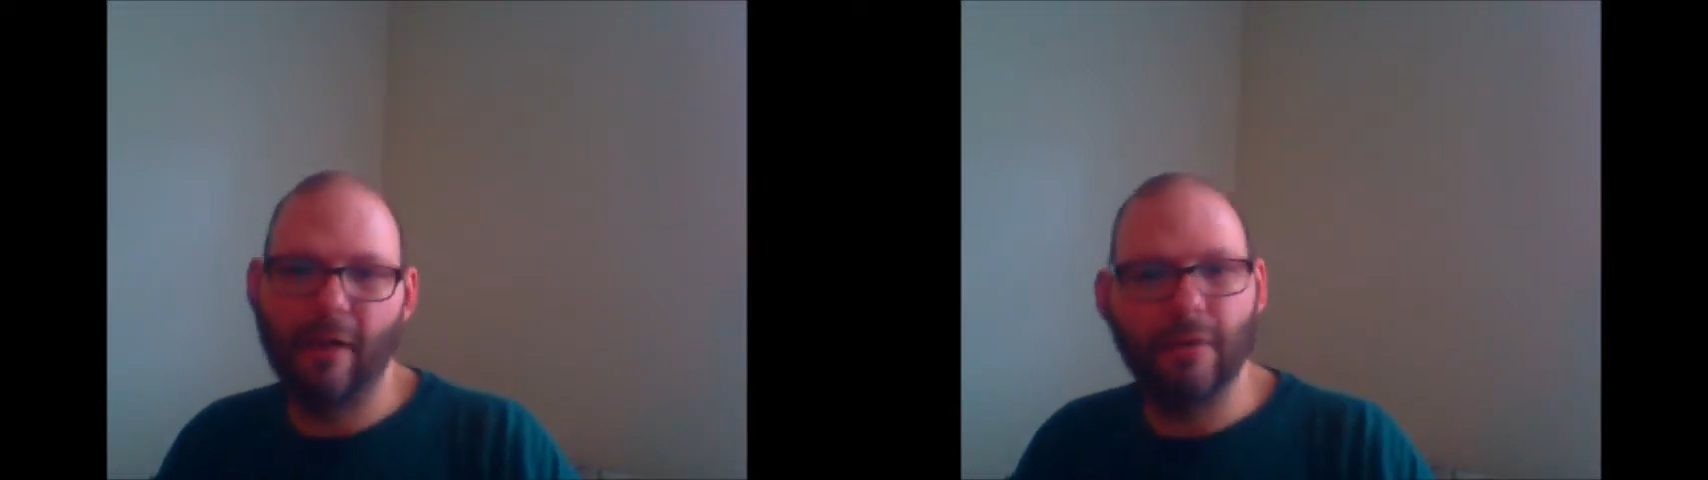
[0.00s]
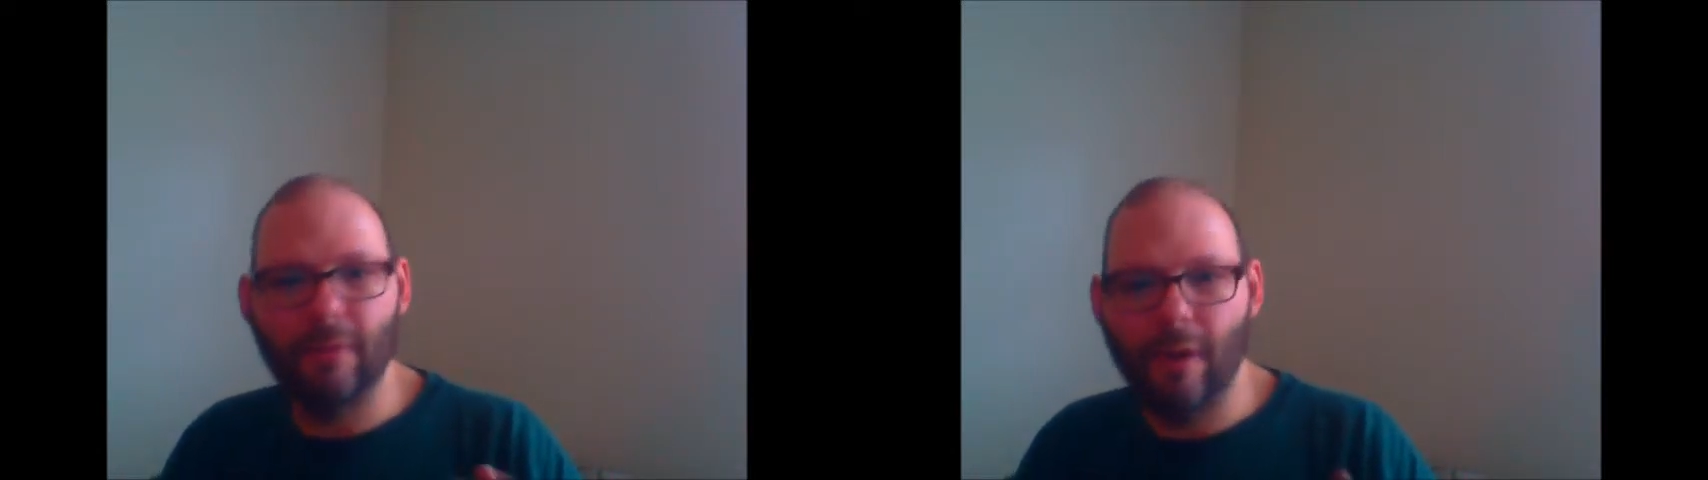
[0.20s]

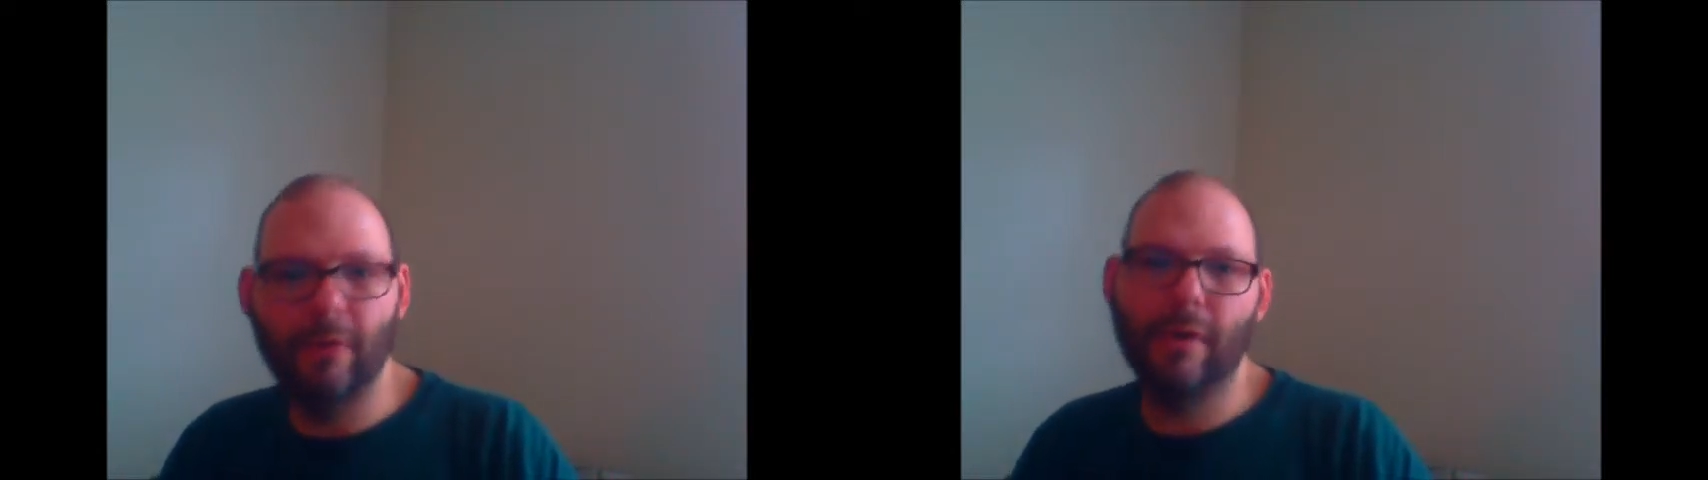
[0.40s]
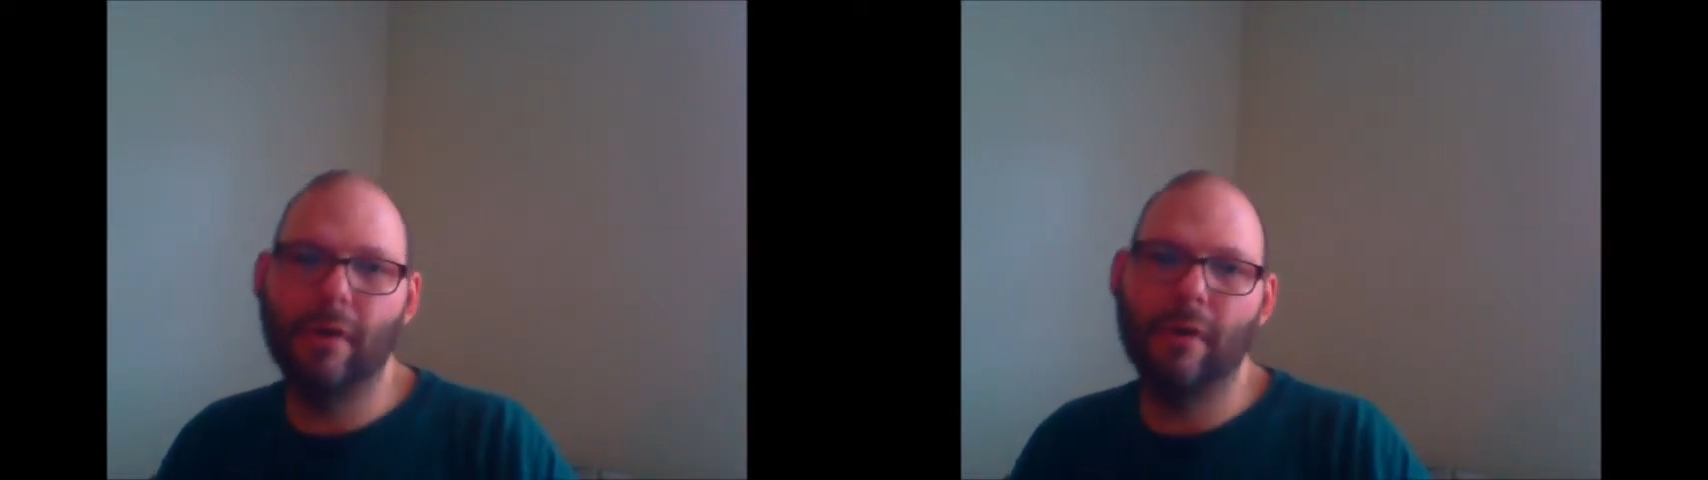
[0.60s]
You know
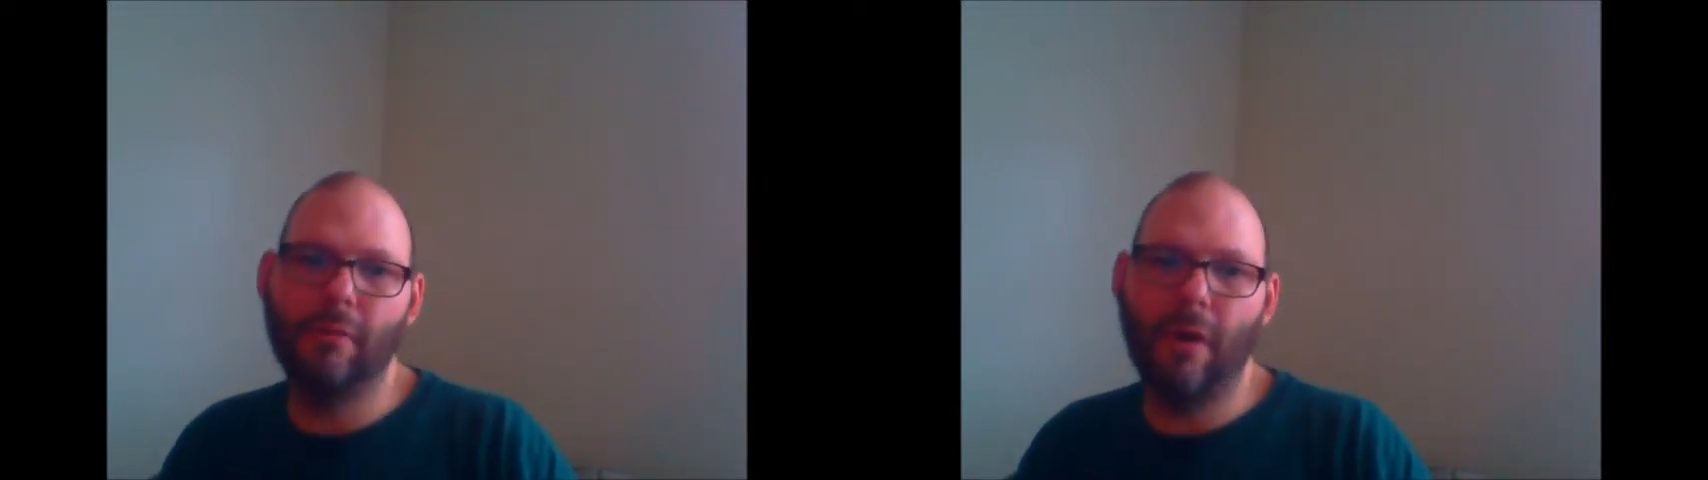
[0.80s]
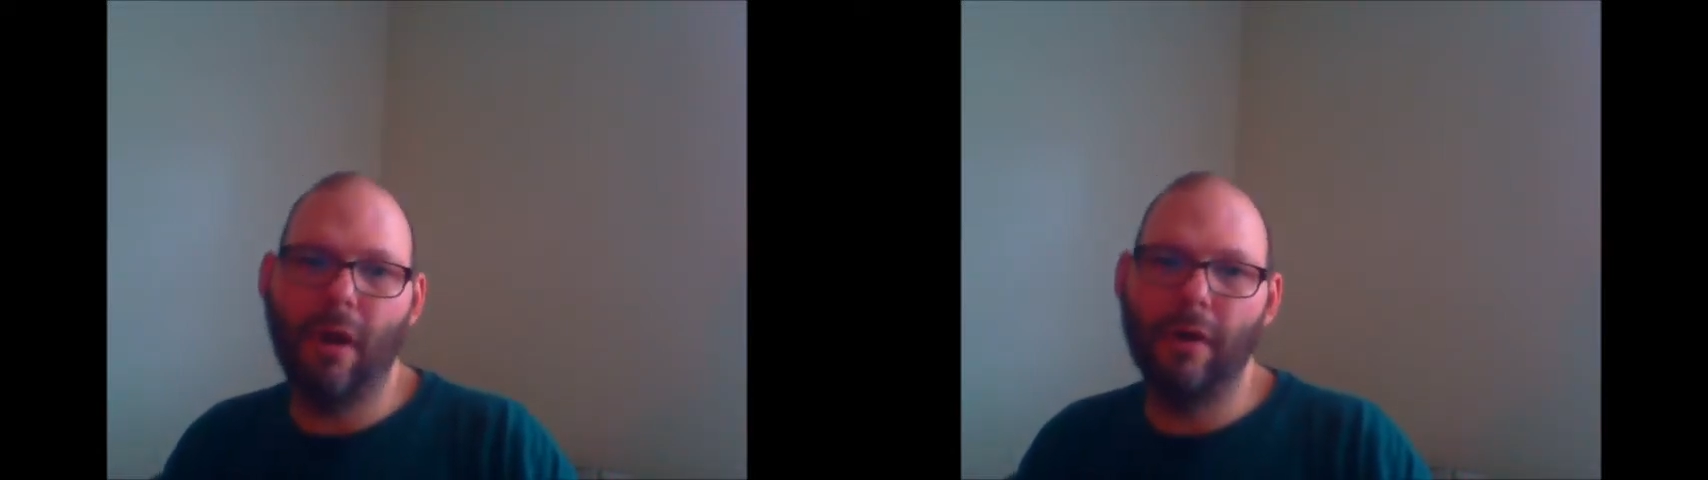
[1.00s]
you're in the
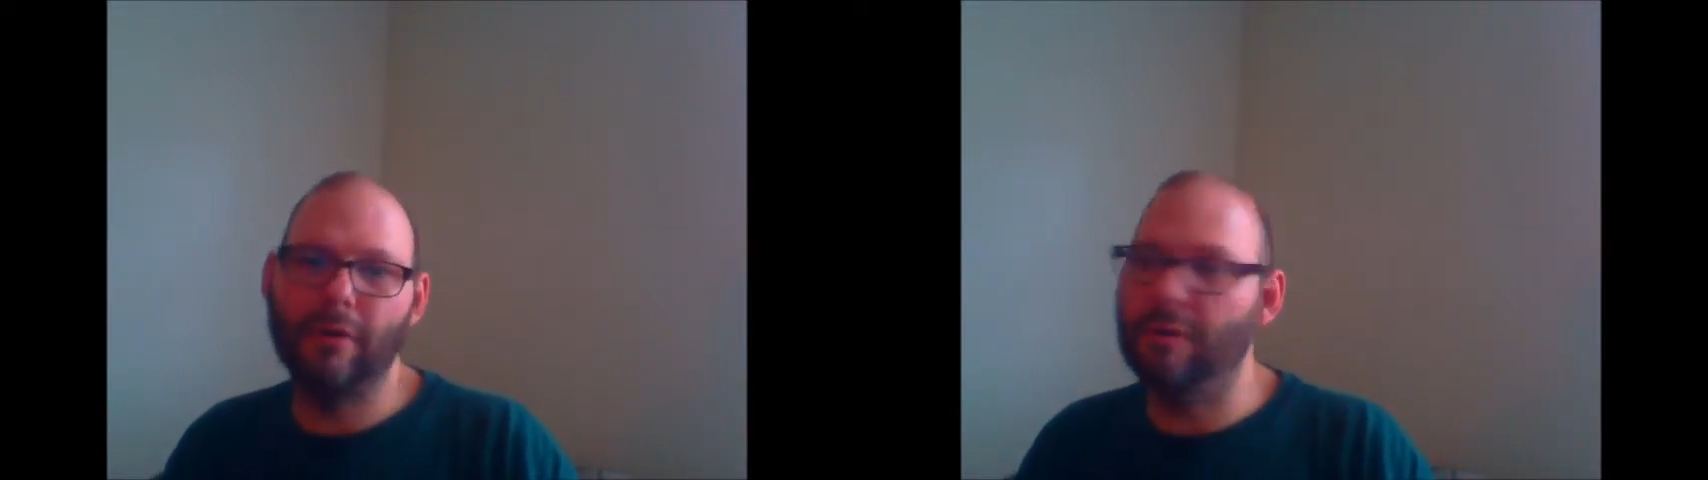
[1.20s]
wrong.